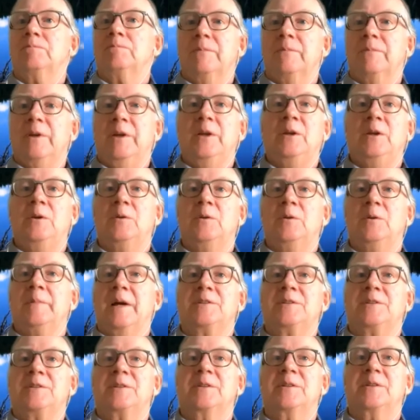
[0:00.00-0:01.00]
you
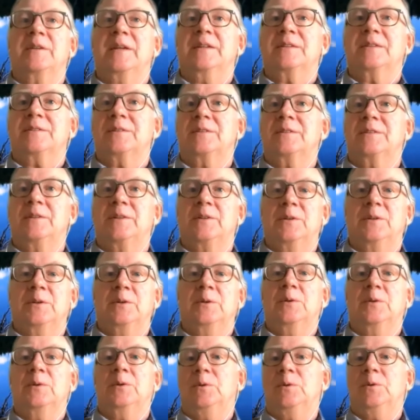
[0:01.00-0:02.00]
measured this
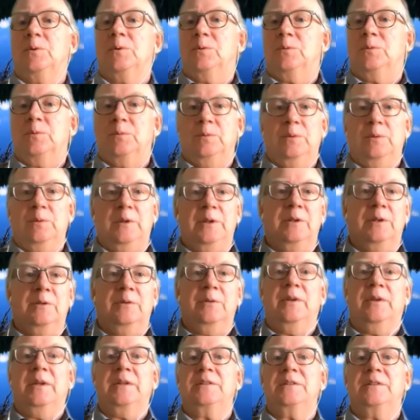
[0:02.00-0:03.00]
to
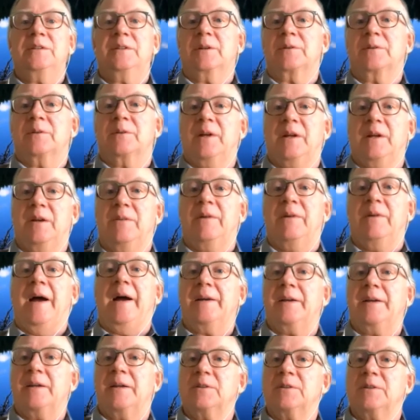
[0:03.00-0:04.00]
this degree of
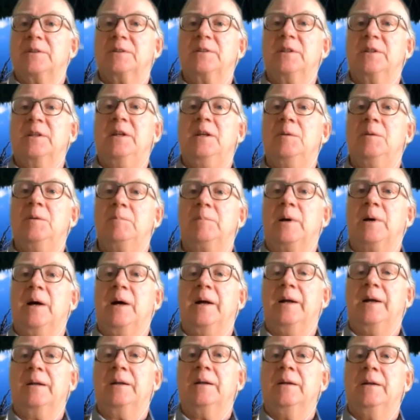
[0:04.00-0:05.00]
accuracy,
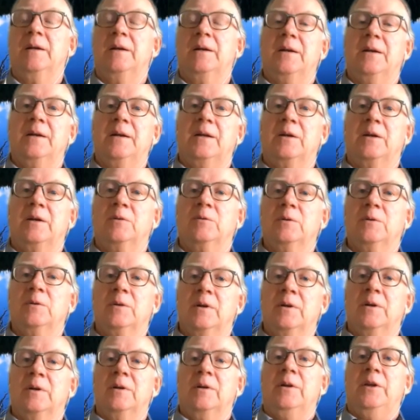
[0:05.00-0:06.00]
but
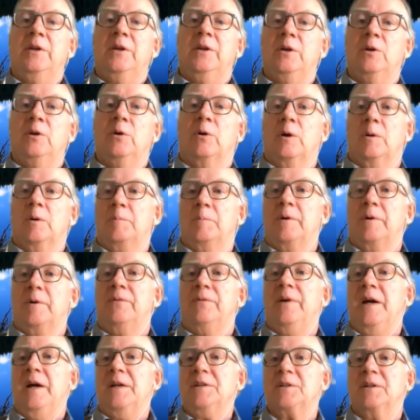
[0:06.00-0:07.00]
your
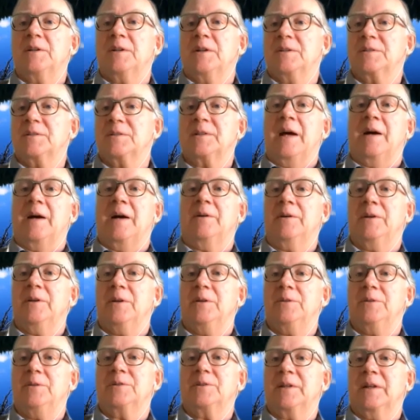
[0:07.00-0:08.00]
profession is now
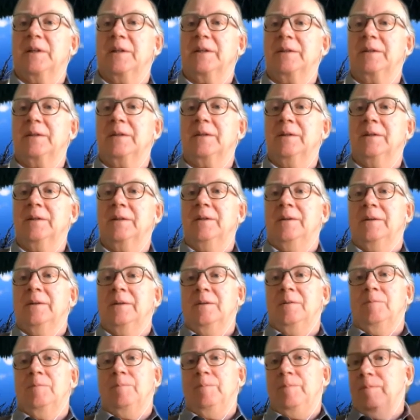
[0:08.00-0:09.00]
using
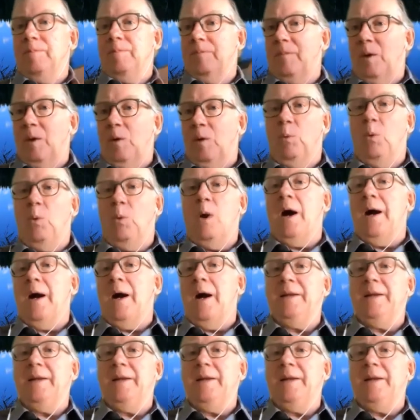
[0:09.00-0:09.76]
Y